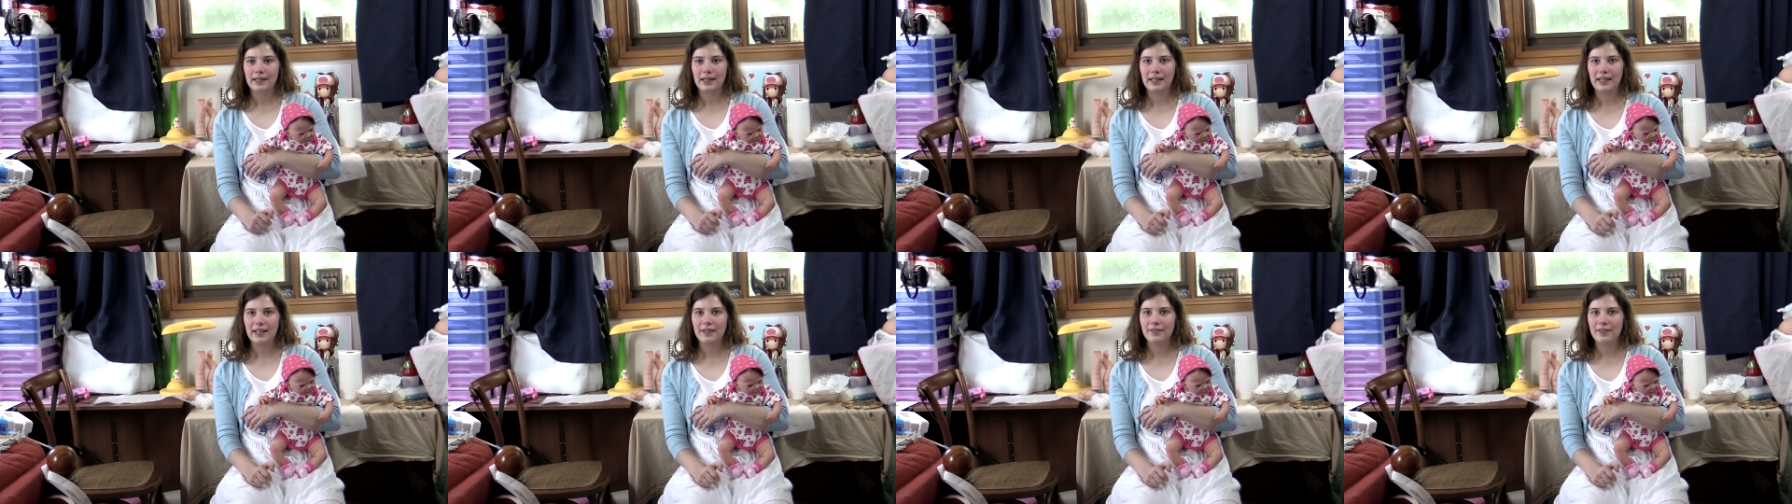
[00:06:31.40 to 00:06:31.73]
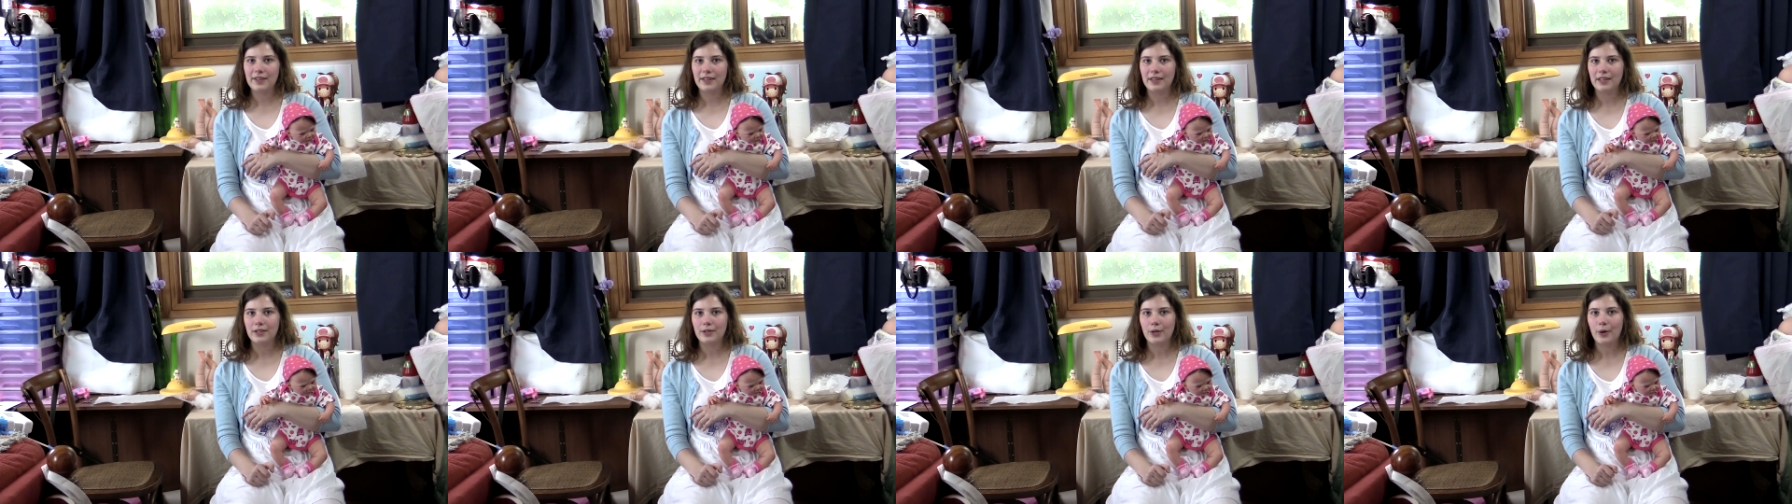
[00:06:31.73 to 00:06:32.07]

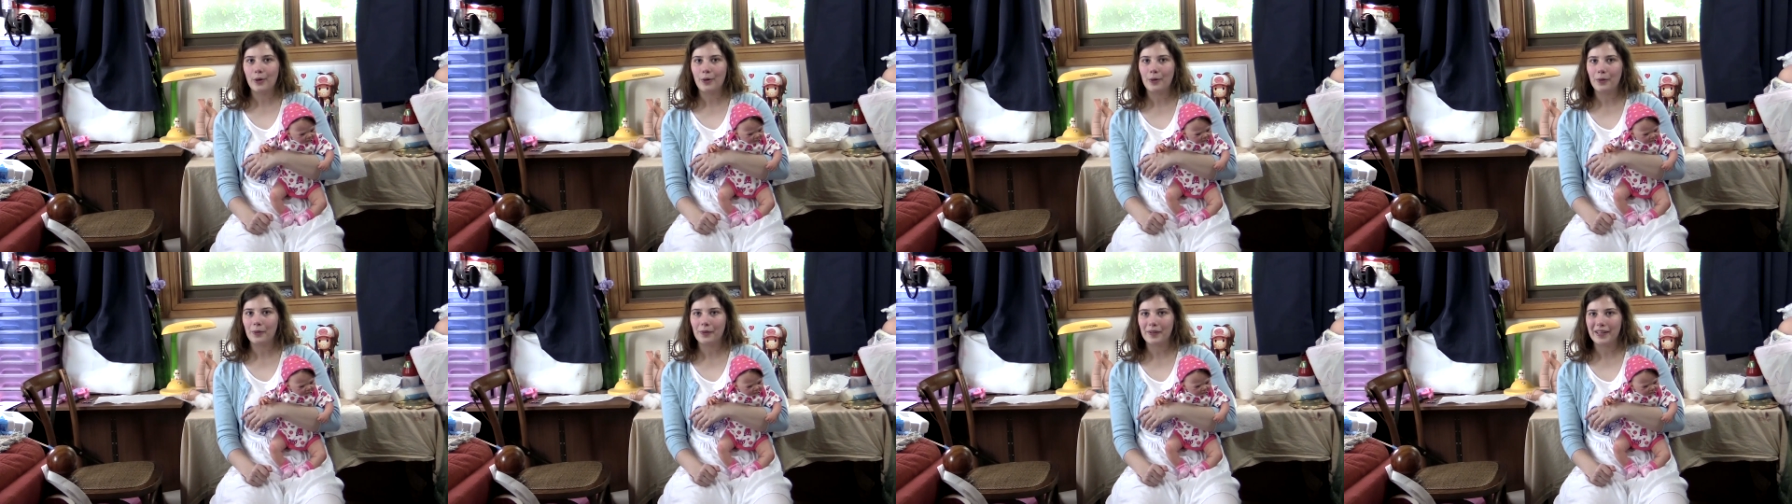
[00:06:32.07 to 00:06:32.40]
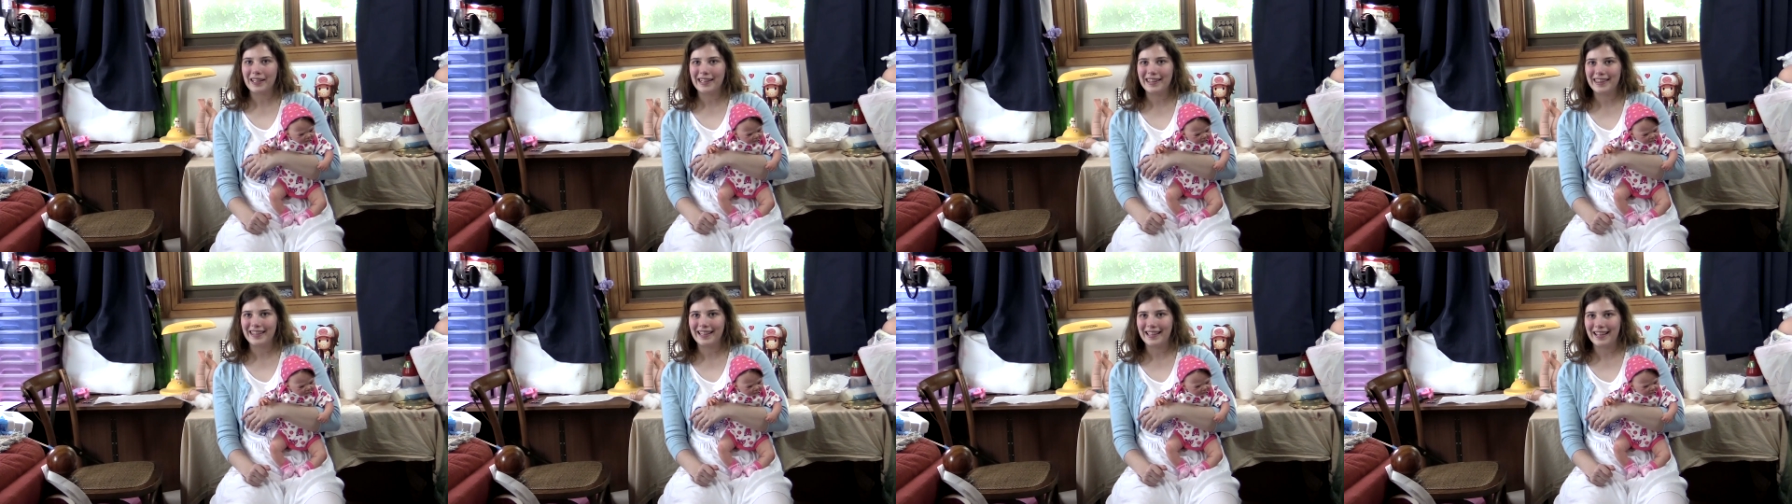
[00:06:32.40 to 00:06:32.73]
leaving the doll
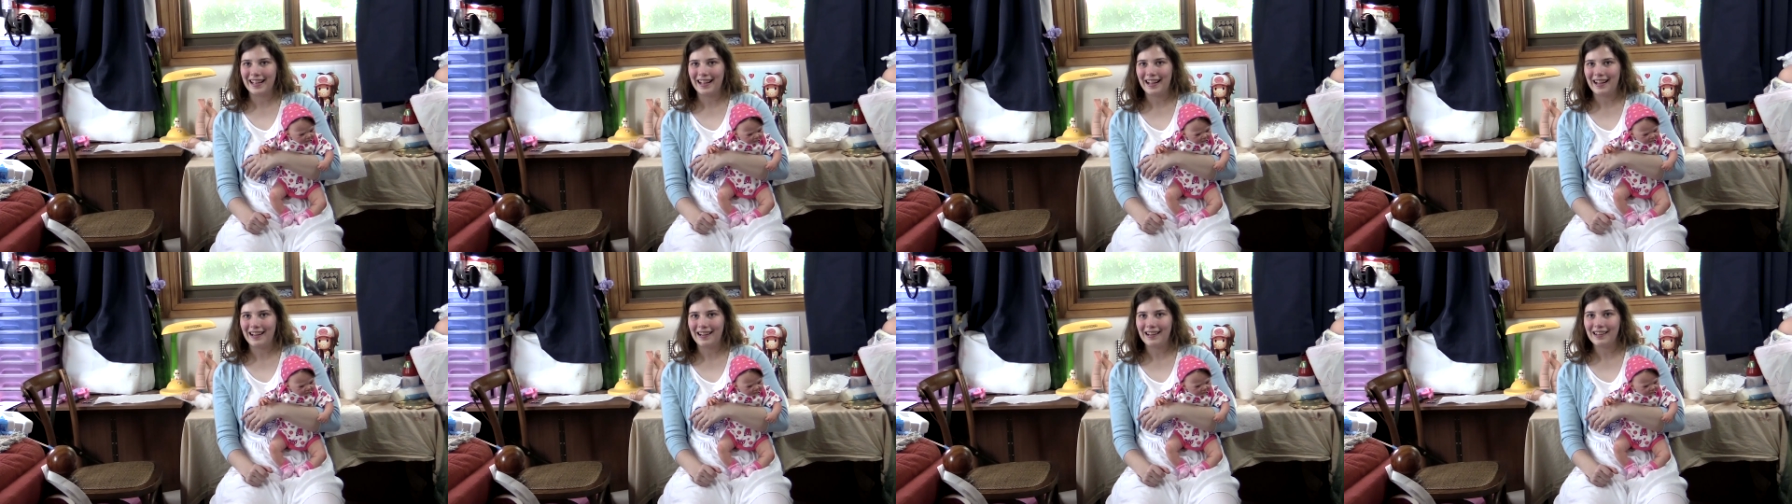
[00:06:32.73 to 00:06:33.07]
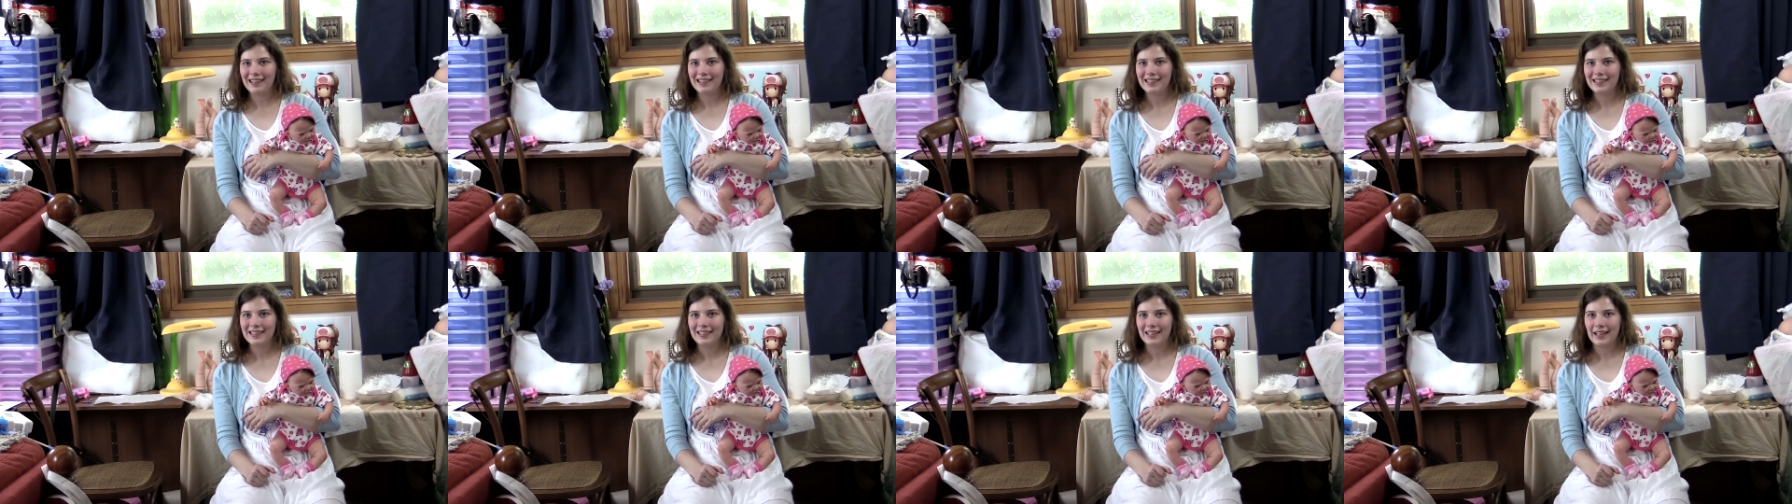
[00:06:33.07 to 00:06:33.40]
in the
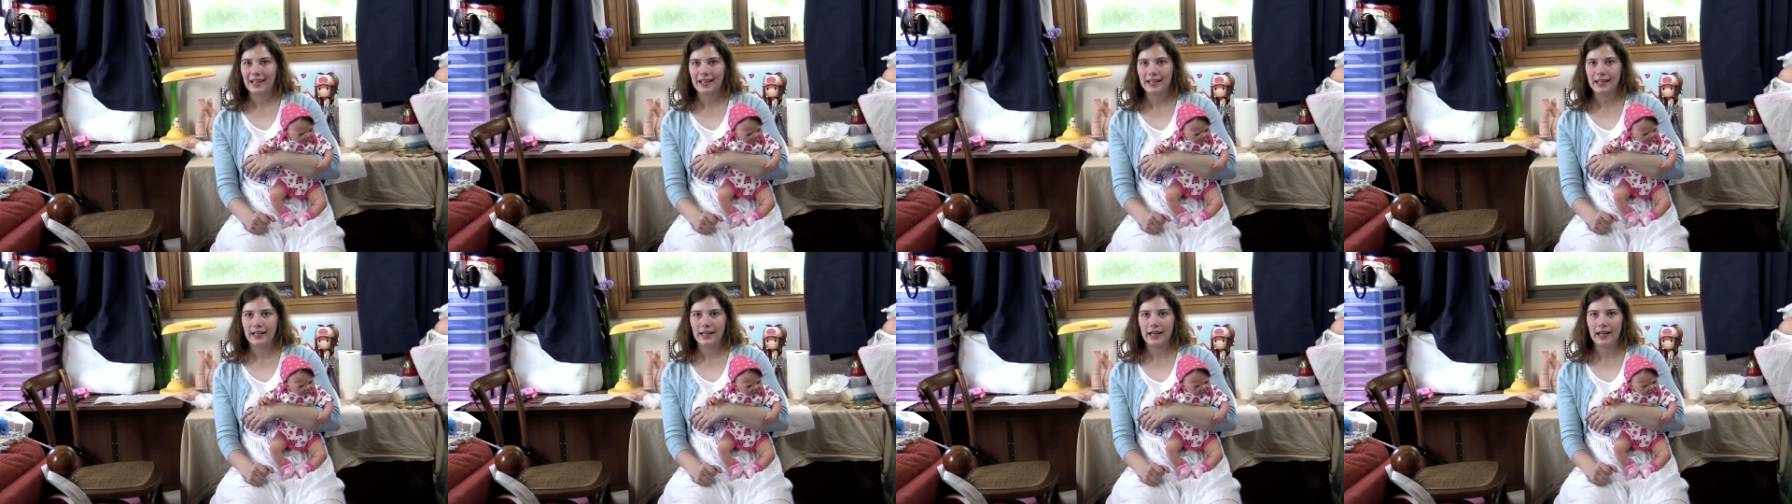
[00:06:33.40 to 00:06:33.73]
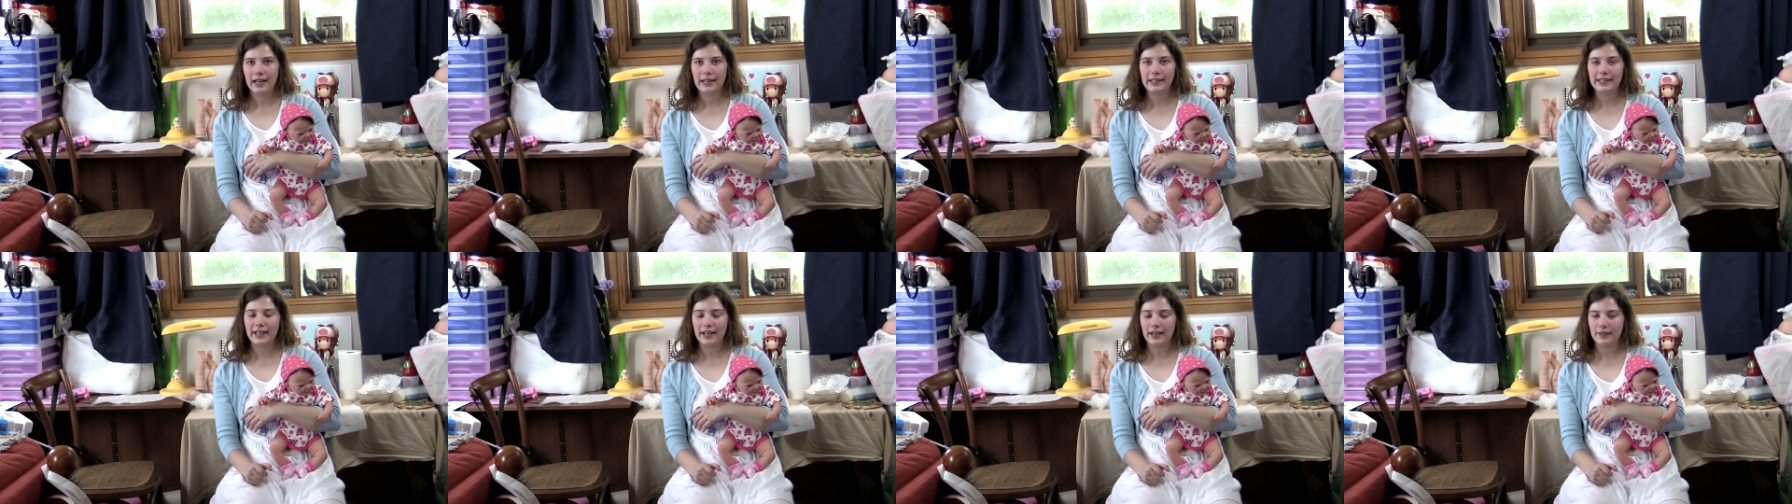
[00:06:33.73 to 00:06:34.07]
car
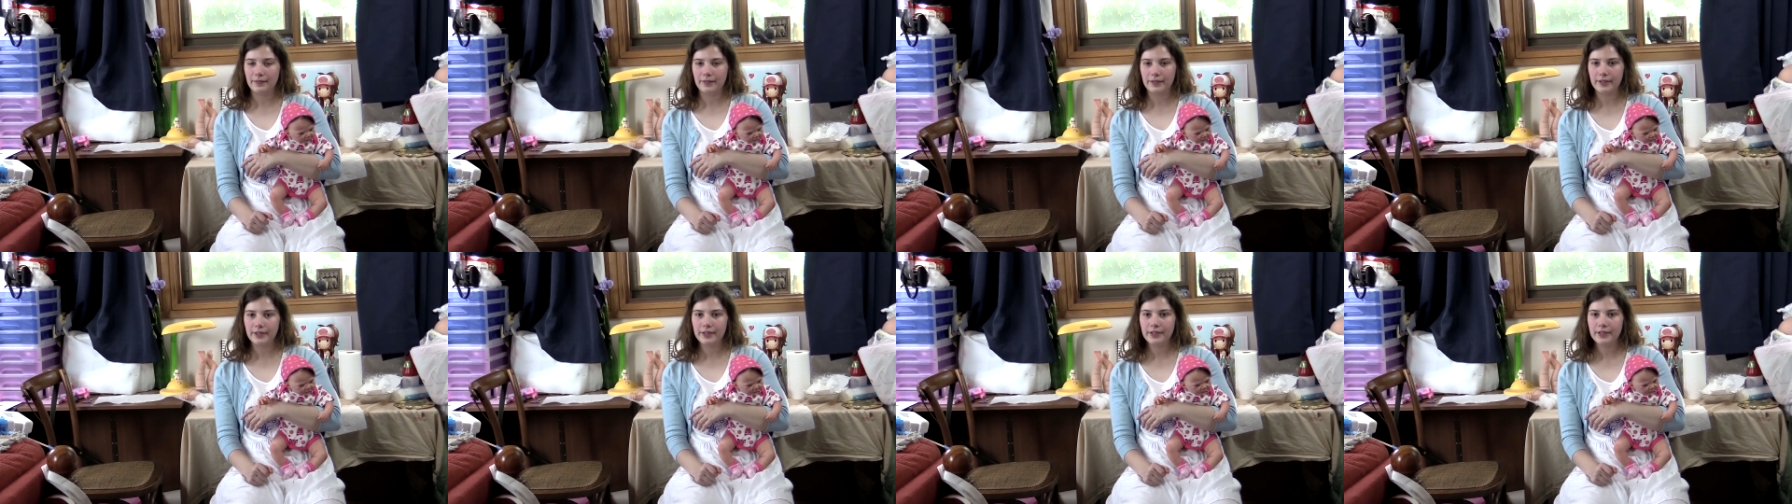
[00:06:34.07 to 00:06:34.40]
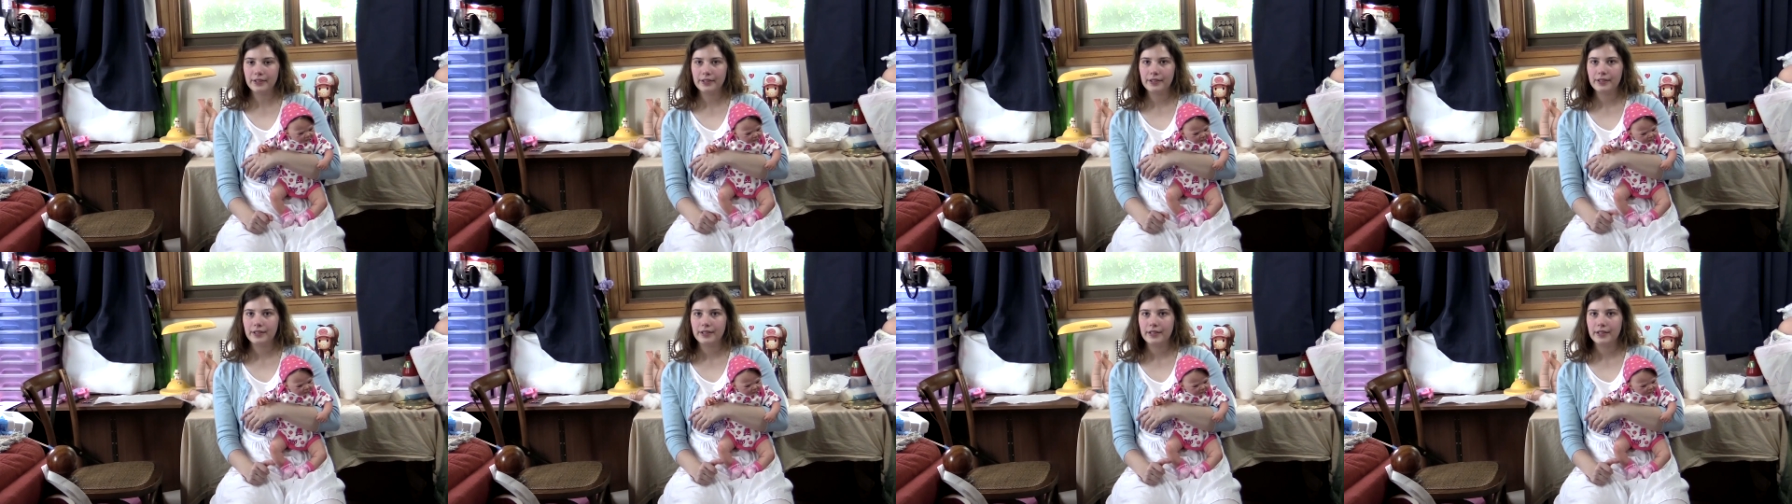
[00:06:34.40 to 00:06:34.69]
uncovered